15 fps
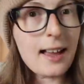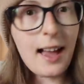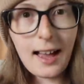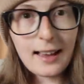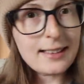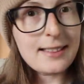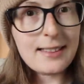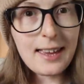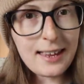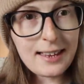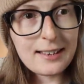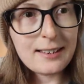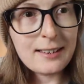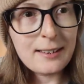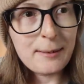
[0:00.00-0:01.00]
I
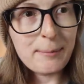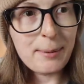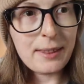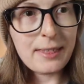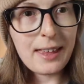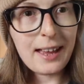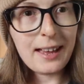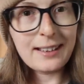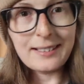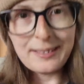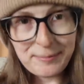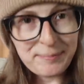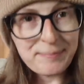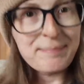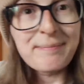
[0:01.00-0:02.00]
did. But
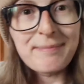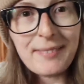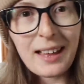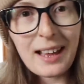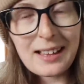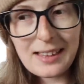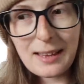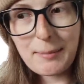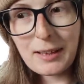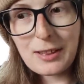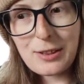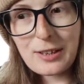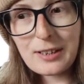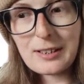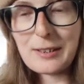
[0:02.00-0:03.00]
then, as I
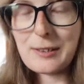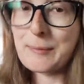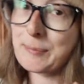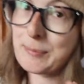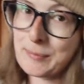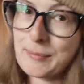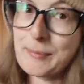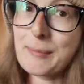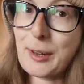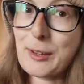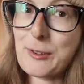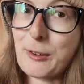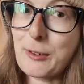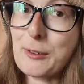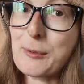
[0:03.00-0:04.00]
mentioned, my
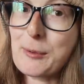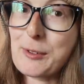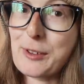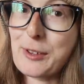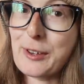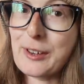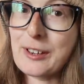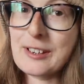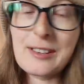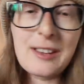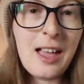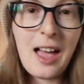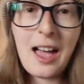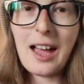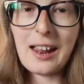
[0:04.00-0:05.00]
shoulder wasn't good,
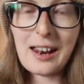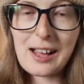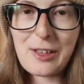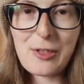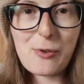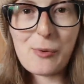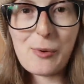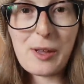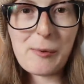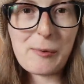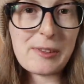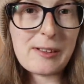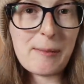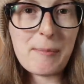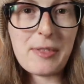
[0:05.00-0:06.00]
and I thought it
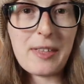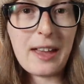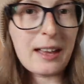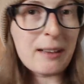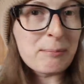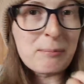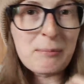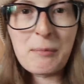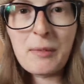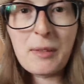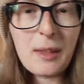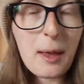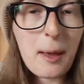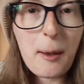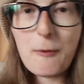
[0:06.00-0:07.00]
was something
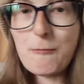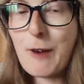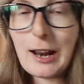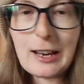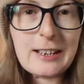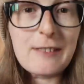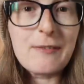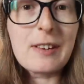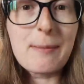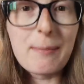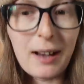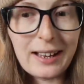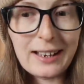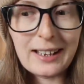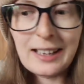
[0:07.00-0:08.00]
relatively
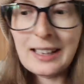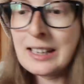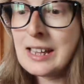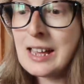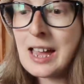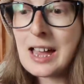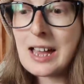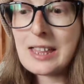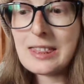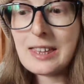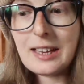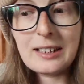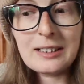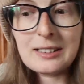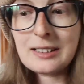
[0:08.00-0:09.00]
minor. And
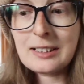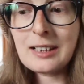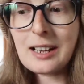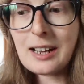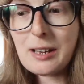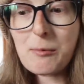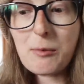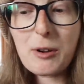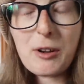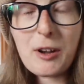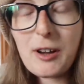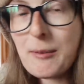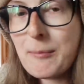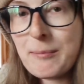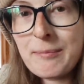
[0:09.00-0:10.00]
then I woke
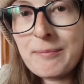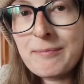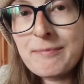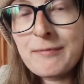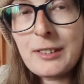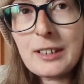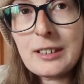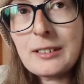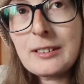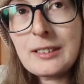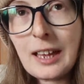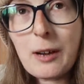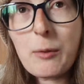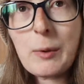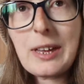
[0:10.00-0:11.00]
up
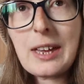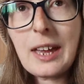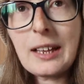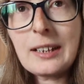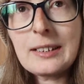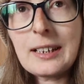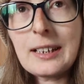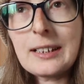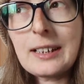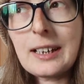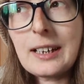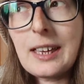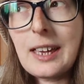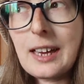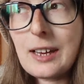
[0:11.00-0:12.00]
that weekend and
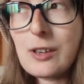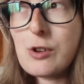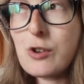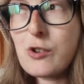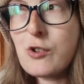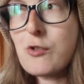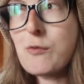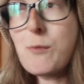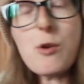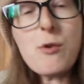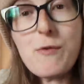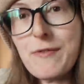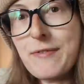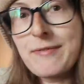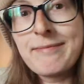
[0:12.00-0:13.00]
I couldn't
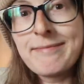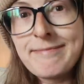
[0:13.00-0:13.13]
move.